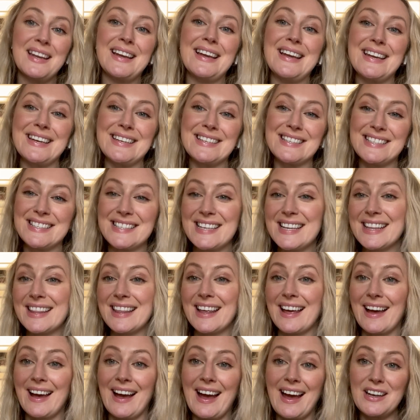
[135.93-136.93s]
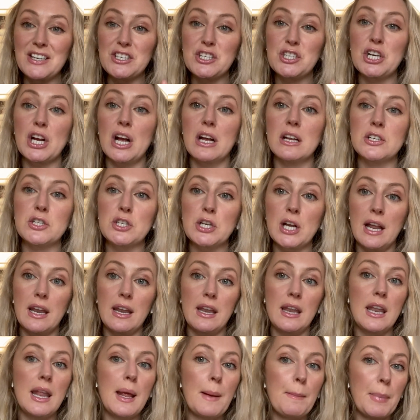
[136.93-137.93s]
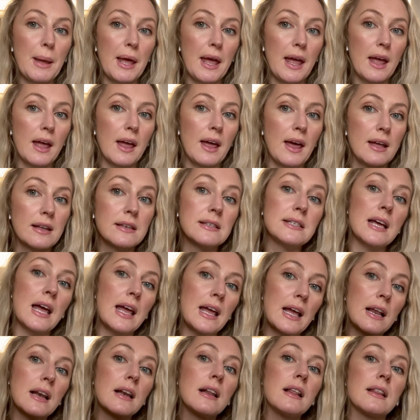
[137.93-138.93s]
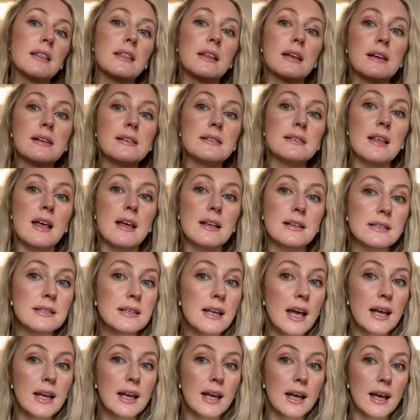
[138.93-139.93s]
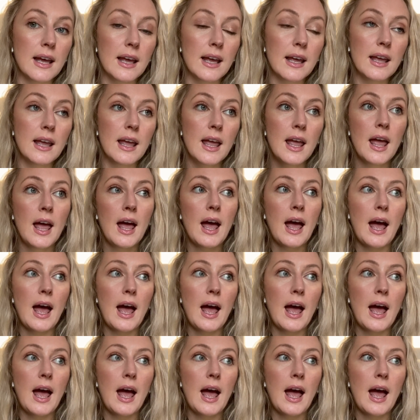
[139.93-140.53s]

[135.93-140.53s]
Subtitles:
is sit there and judge and nitpick and take little things they're saying